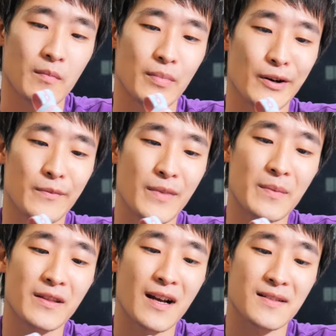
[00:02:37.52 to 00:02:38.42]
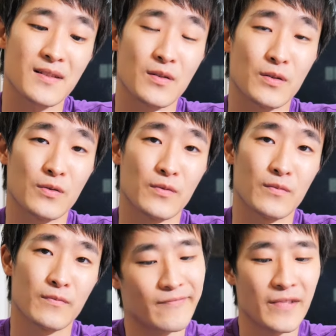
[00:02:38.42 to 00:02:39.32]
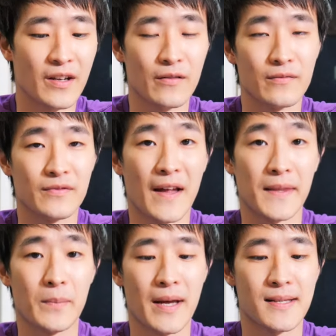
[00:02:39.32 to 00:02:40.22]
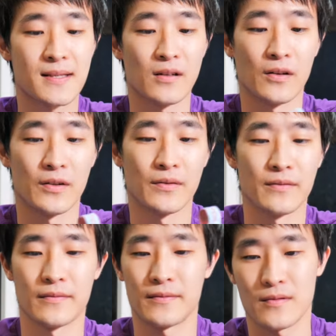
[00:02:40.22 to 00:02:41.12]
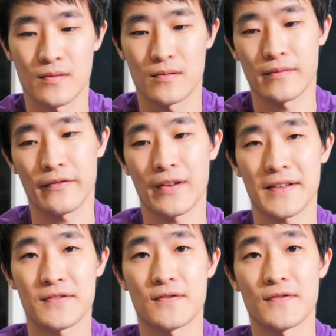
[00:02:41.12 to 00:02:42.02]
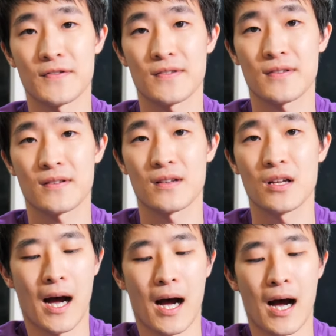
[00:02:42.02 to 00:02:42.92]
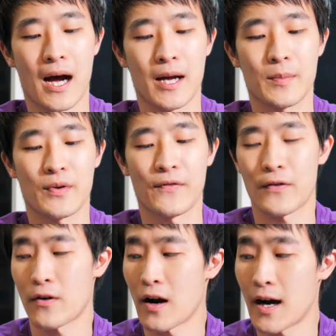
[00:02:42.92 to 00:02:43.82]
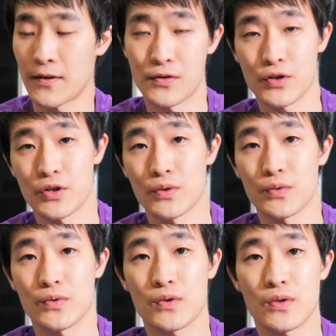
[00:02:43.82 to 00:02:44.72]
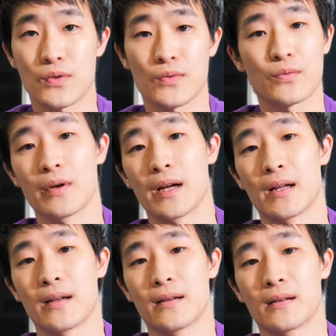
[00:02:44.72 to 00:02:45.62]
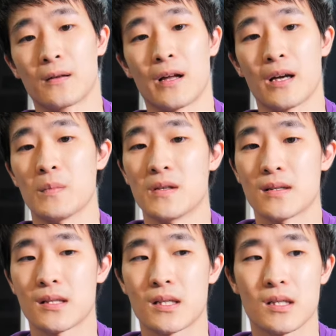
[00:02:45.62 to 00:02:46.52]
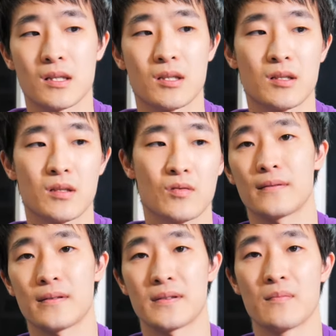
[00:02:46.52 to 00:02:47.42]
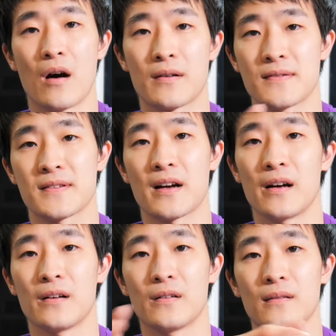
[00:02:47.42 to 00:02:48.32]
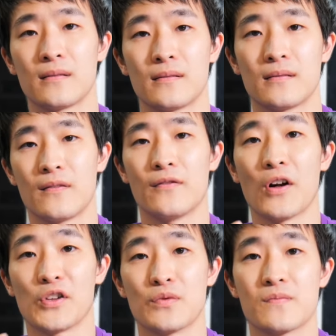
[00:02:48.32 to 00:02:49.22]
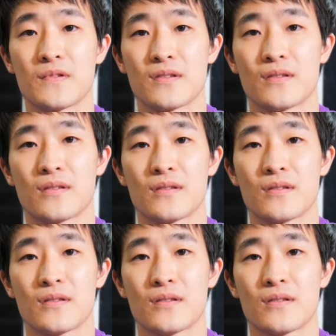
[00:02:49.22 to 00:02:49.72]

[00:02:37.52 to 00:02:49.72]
but maybe not so, not the best on flat surface. I prefer other shoes when the climb is these modern style volumes.